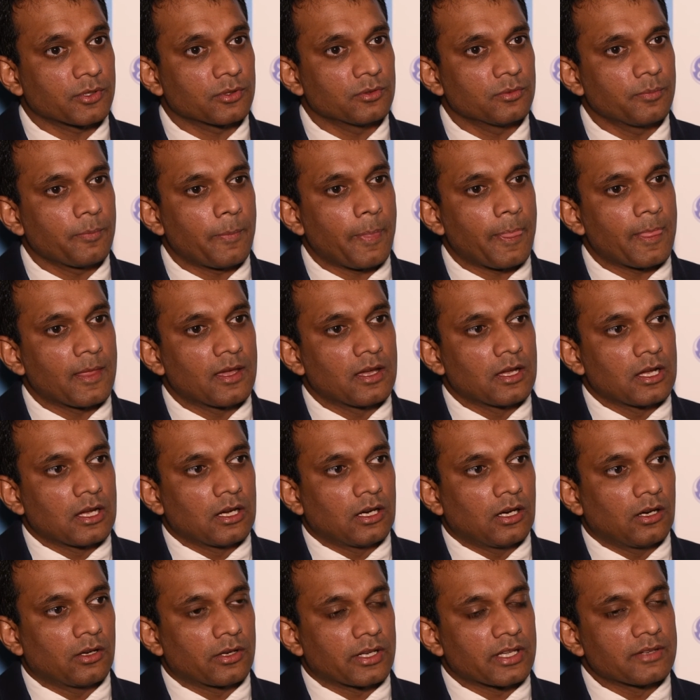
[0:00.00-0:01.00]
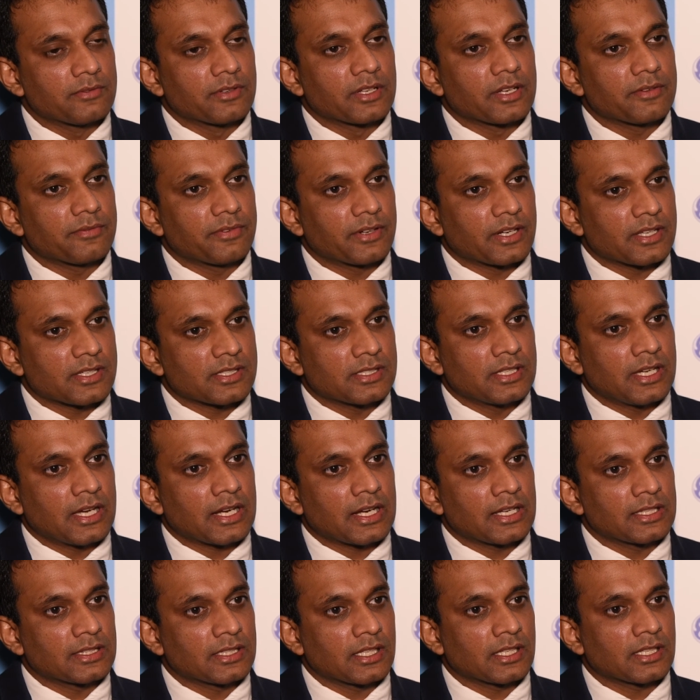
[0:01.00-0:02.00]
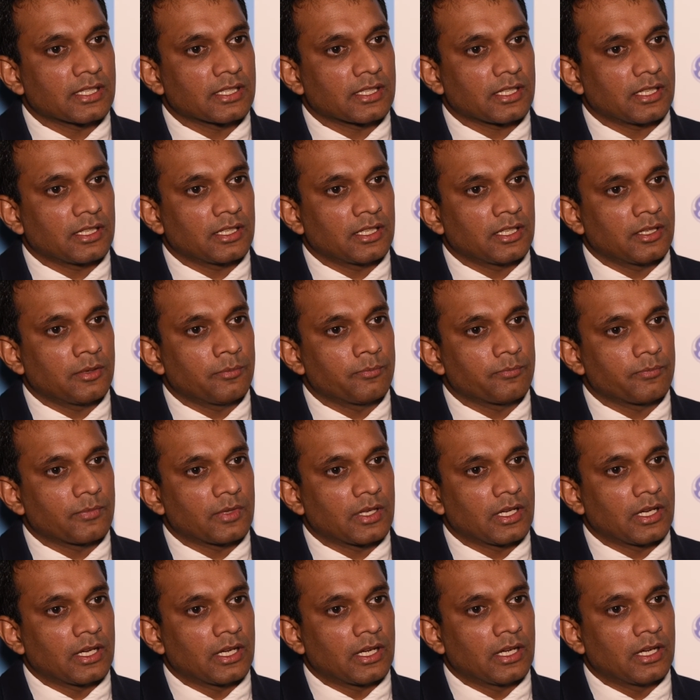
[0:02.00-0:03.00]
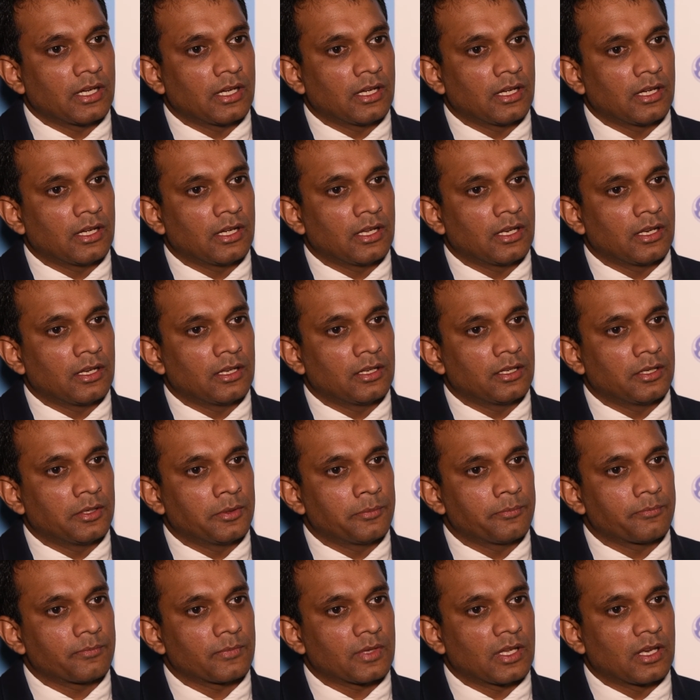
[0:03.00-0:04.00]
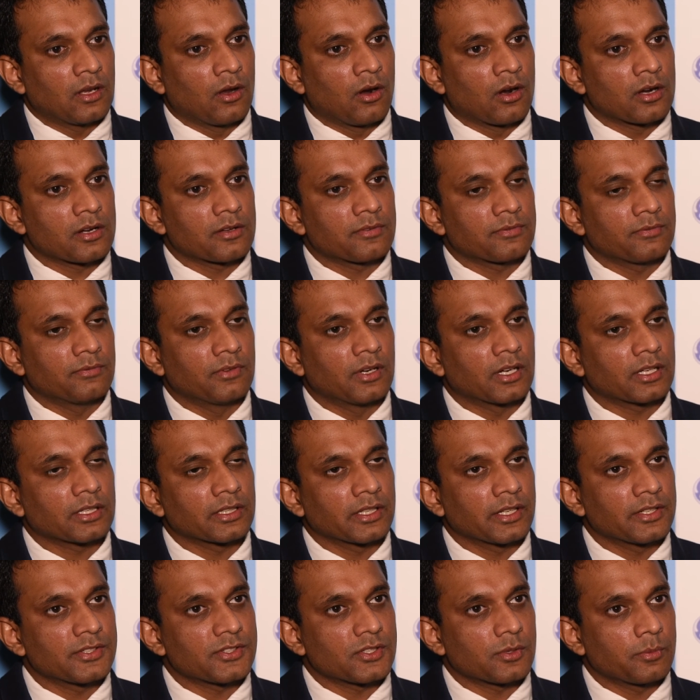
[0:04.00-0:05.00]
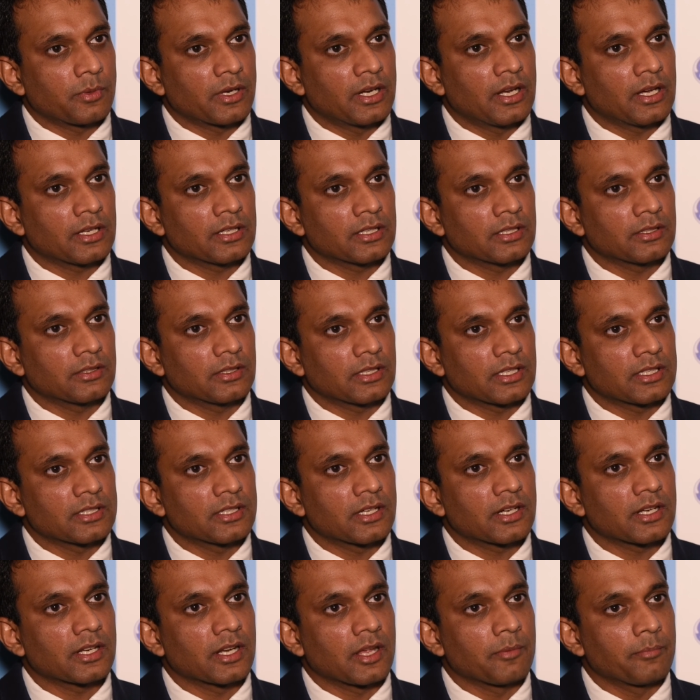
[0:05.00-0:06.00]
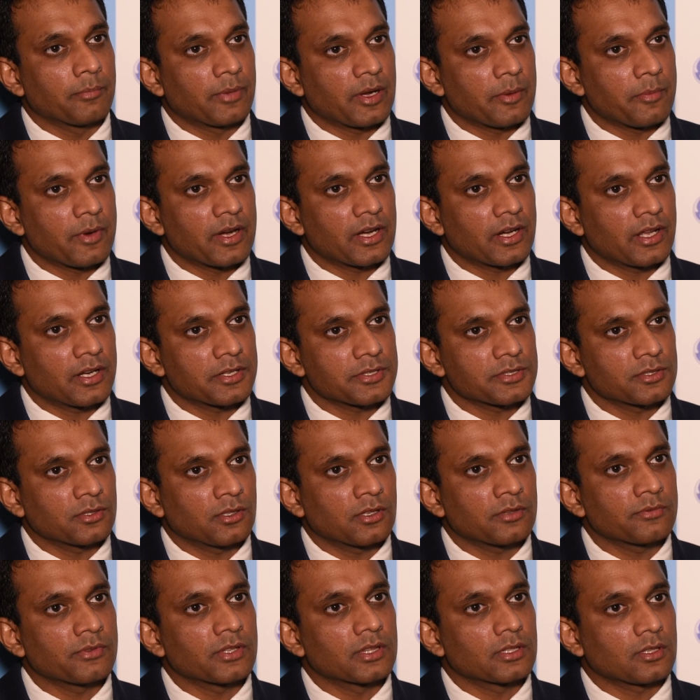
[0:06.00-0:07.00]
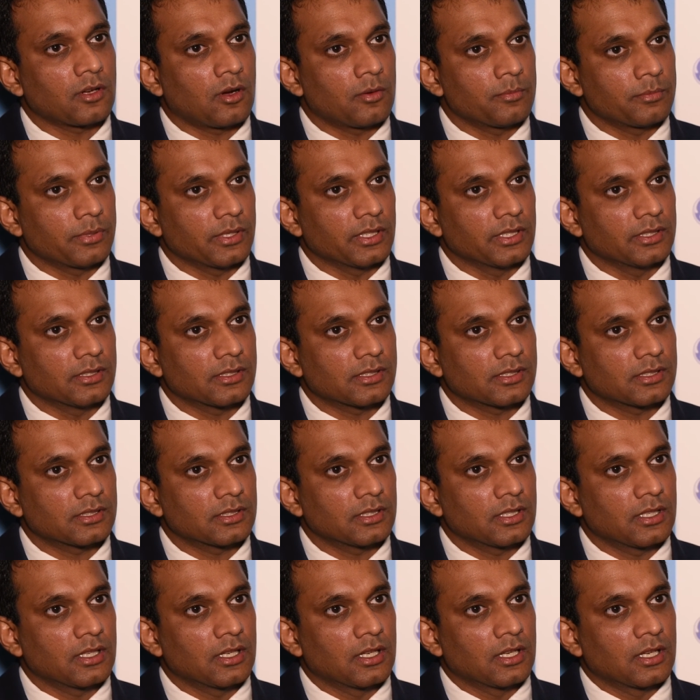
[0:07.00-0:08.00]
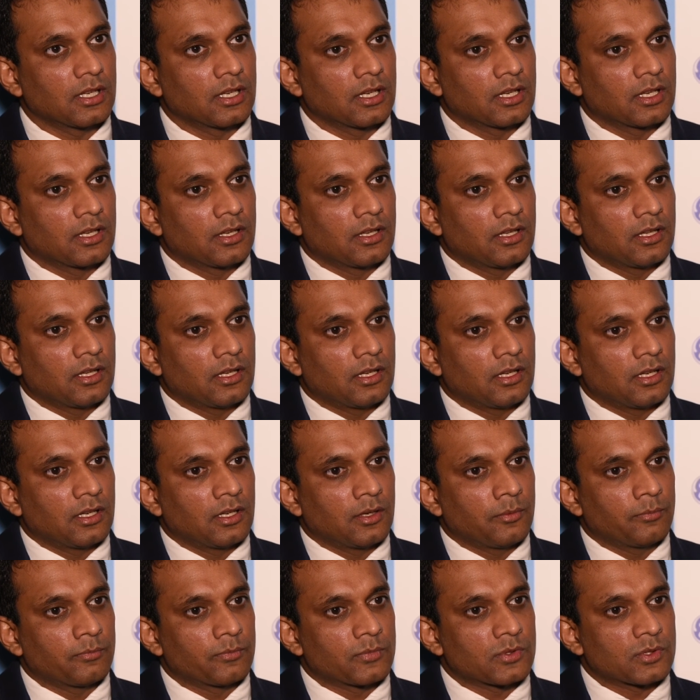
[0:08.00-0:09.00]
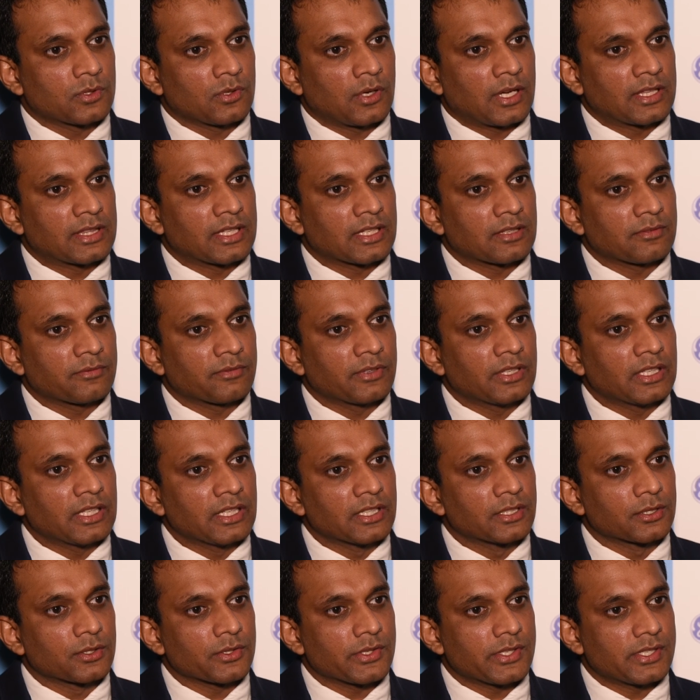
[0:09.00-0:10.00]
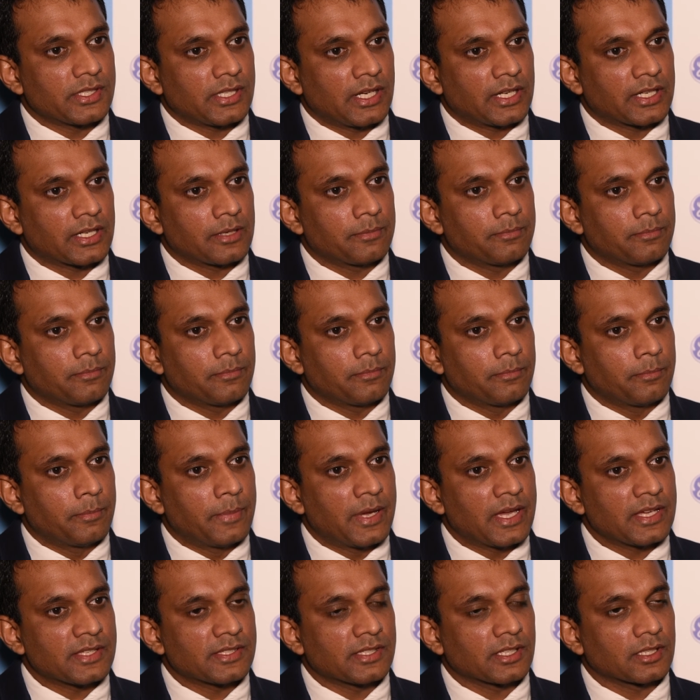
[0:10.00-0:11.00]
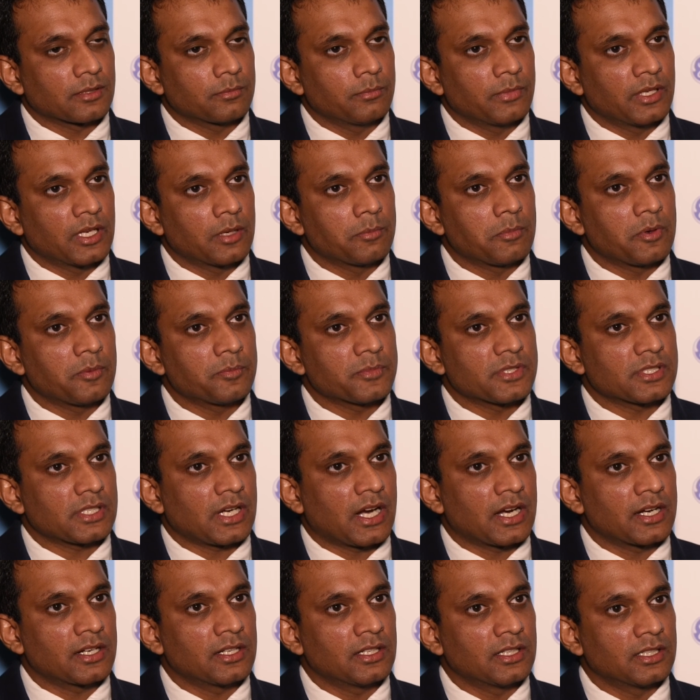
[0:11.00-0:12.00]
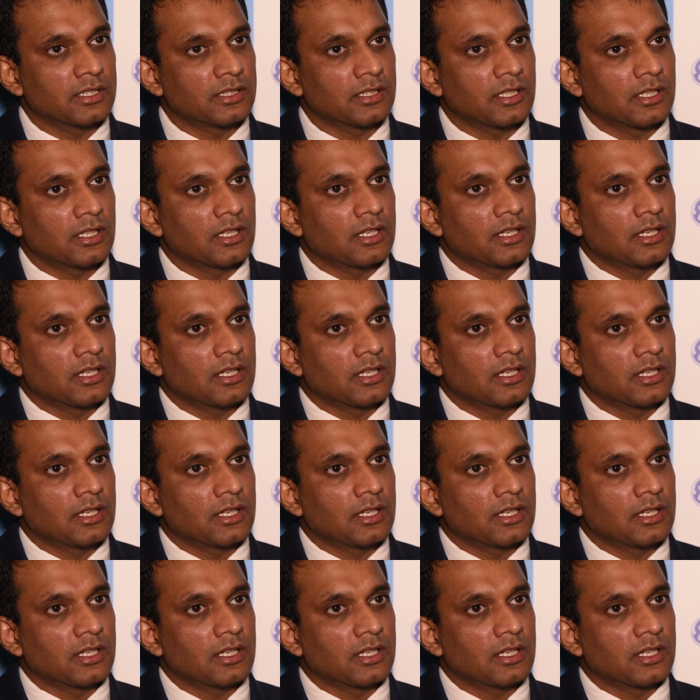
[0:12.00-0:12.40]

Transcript: to or even if it is there, I think um, a, a, um, a, lot of work needs to be done either in implementation or with compliance. Um, so I think we need to set a basic minimum standard